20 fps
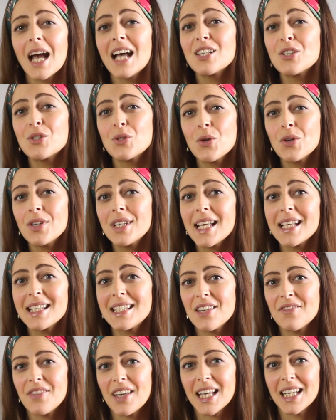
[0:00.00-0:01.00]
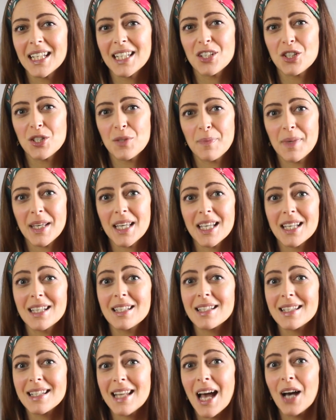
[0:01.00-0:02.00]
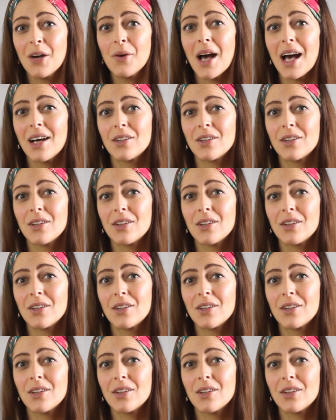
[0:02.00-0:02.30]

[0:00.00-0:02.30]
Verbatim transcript: As non native English speakers now